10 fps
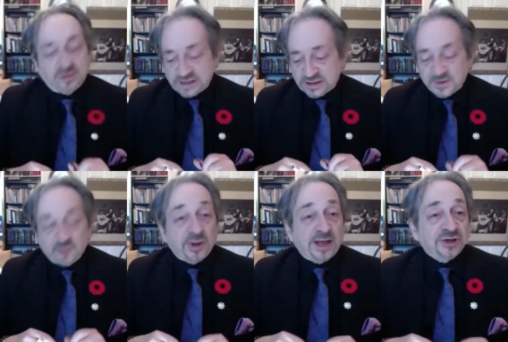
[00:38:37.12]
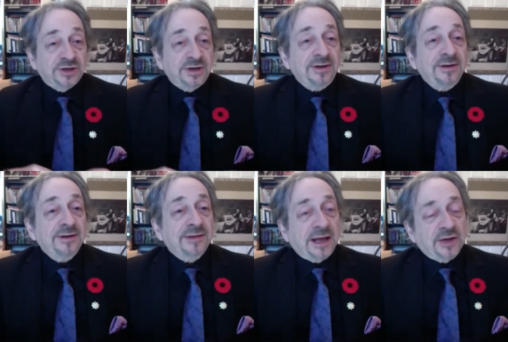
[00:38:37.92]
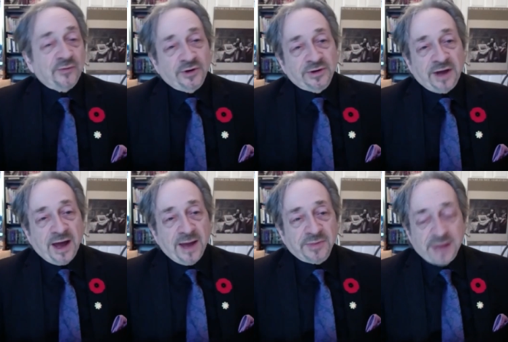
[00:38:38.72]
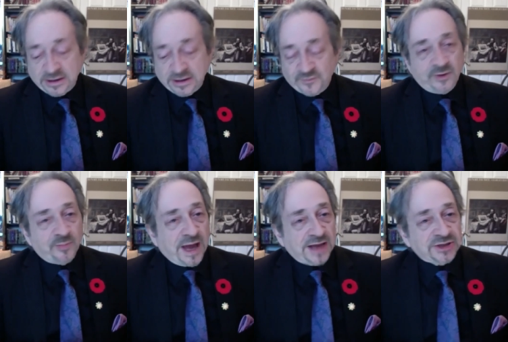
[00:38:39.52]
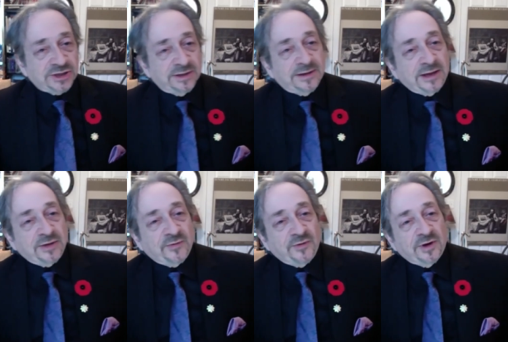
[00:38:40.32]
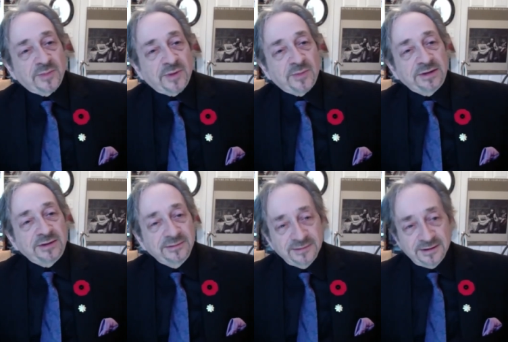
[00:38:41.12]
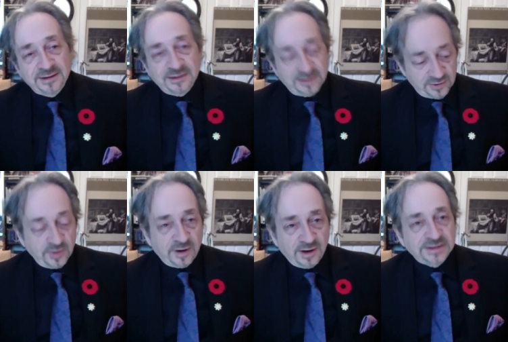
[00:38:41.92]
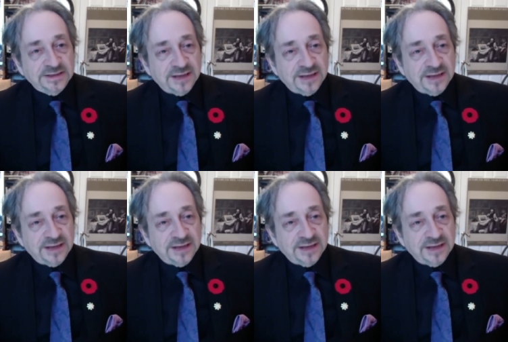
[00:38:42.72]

it's been a pleasure. Thank you for your time. Thank you for Thanks. your passion and thank you for your commitment. You're doing the hard stuff.